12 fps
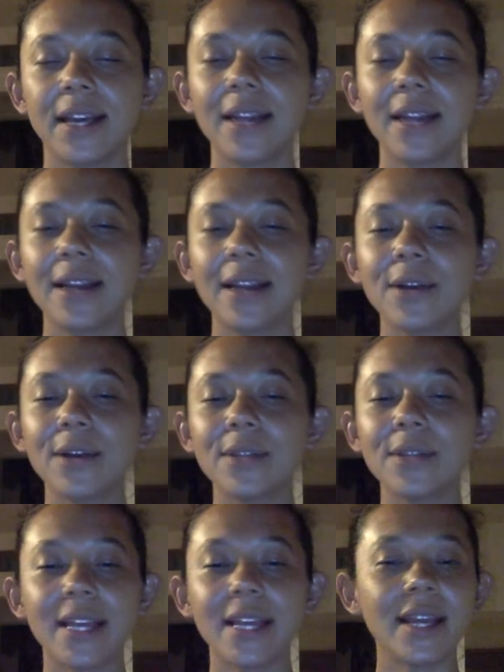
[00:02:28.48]
And now
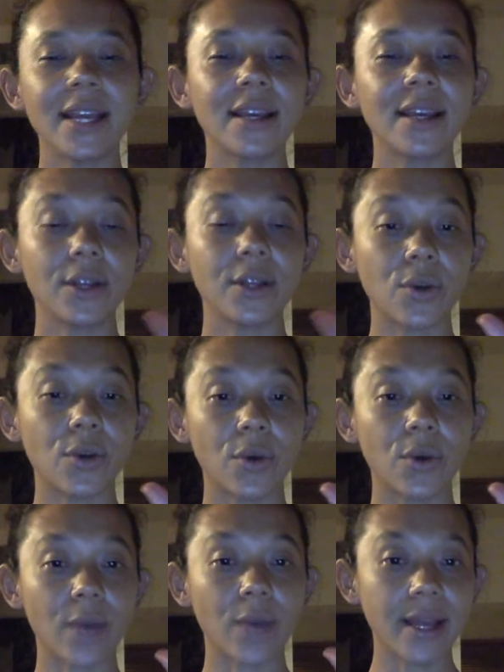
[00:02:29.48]
taking
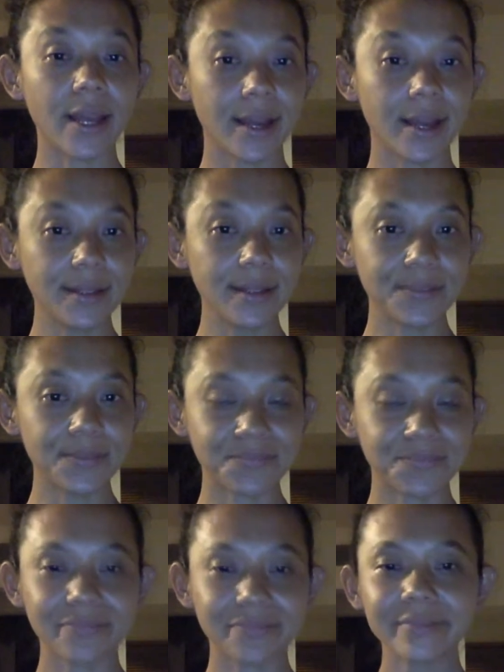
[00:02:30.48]
your right hand,
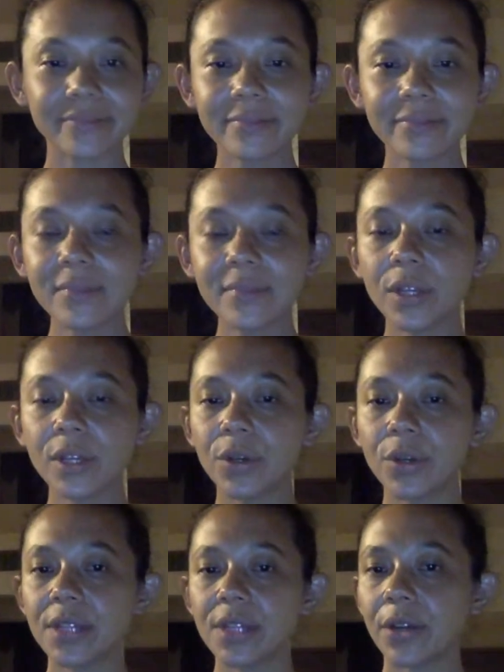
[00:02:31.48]
you
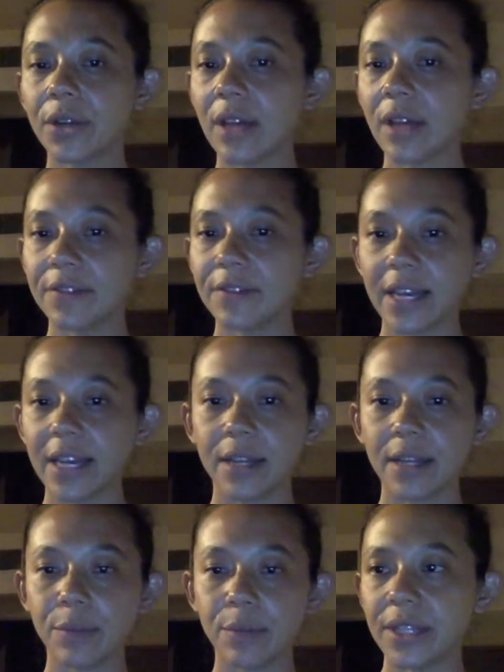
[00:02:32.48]
can take your left hand
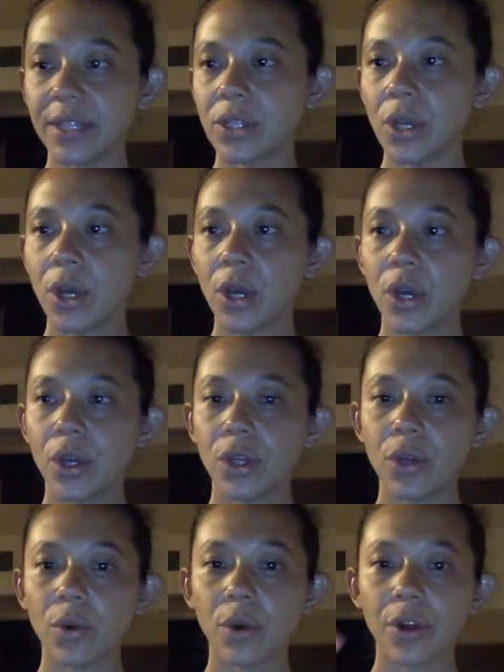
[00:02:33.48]
and place
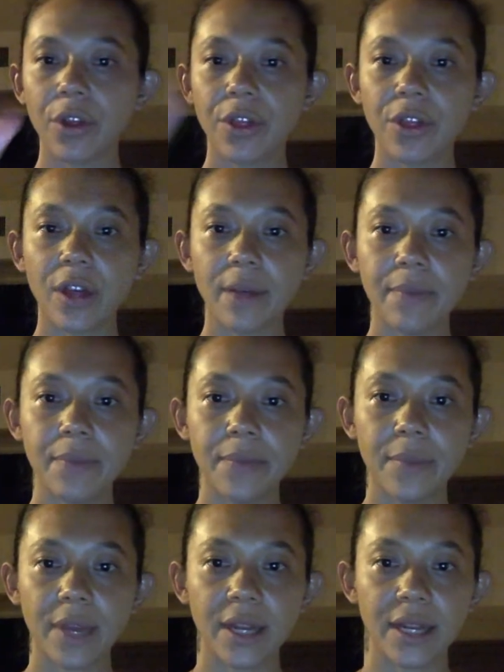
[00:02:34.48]
your thumb
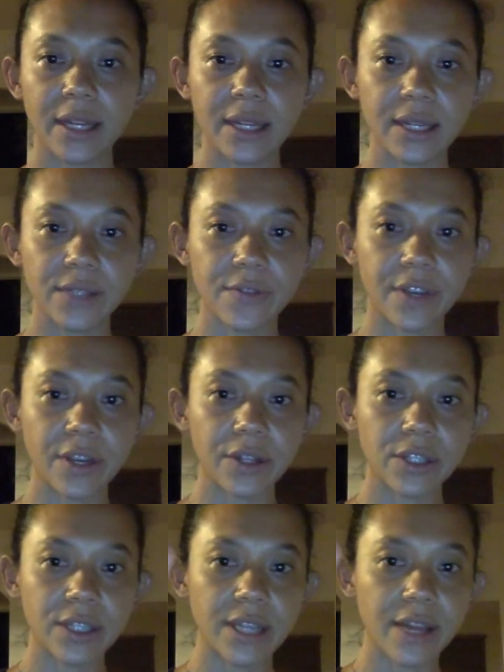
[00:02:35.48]
and index finger
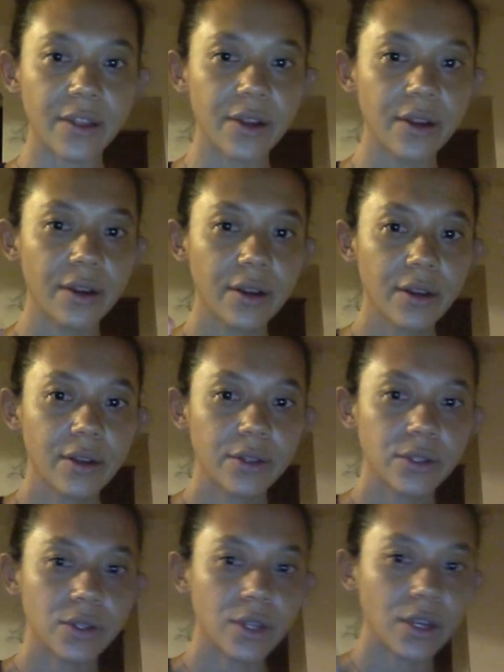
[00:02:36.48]
together
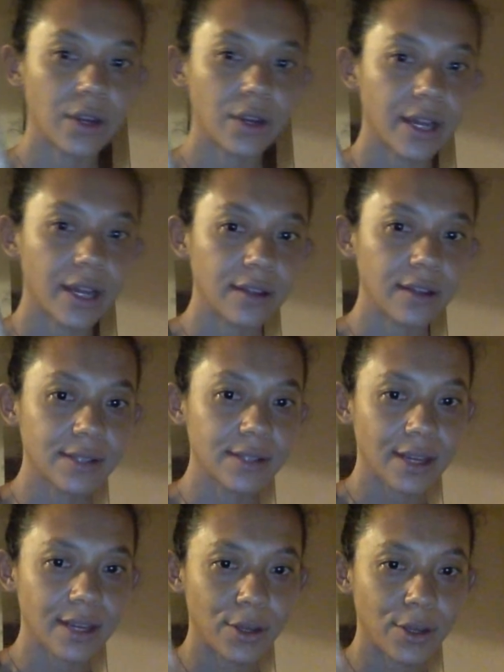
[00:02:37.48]
so that your hand looks
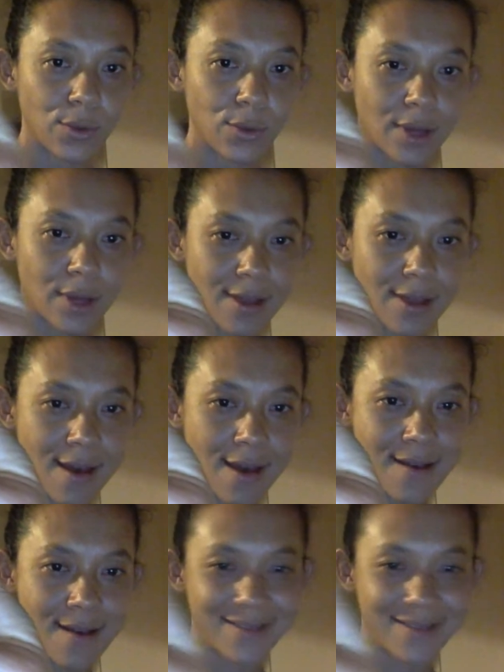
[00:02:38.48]
kind of cute like
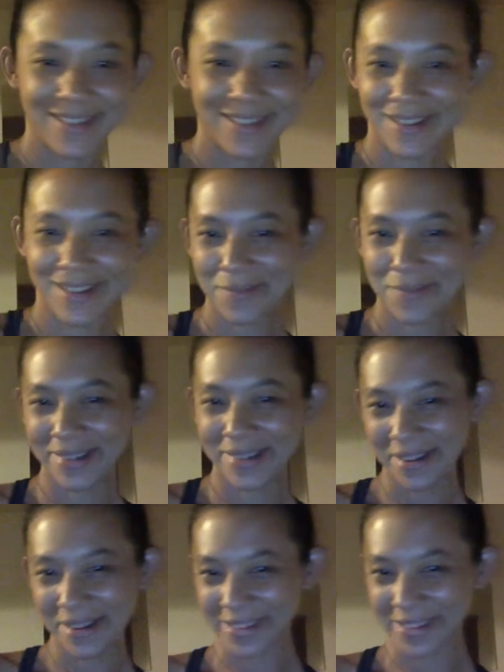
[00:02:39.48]
that. Place
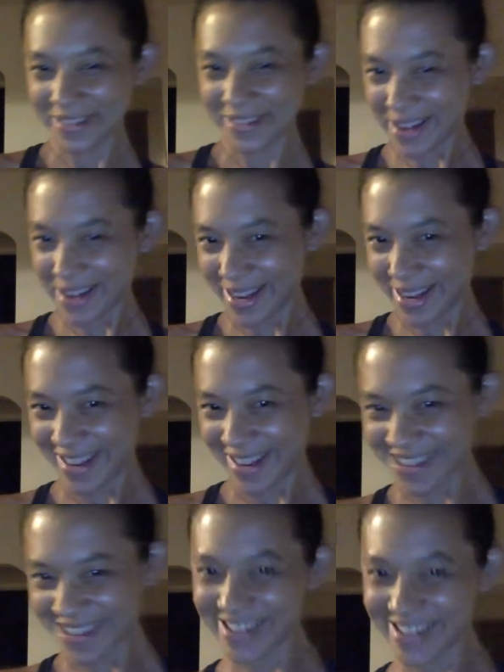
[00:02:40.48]
it onto your
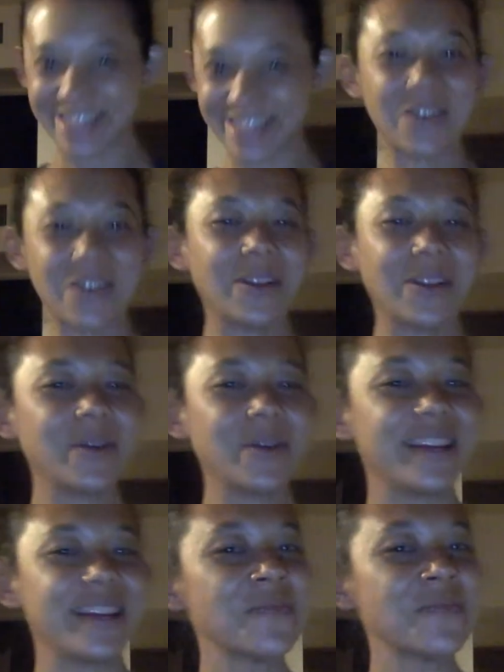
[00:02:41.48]
knee and you're all
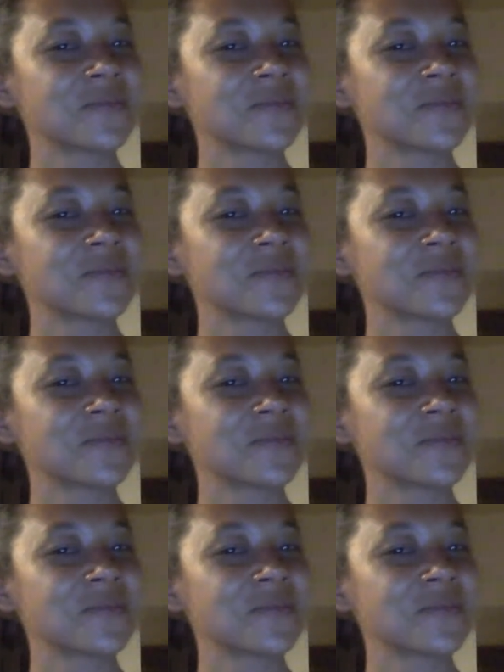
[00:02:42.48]
yogi.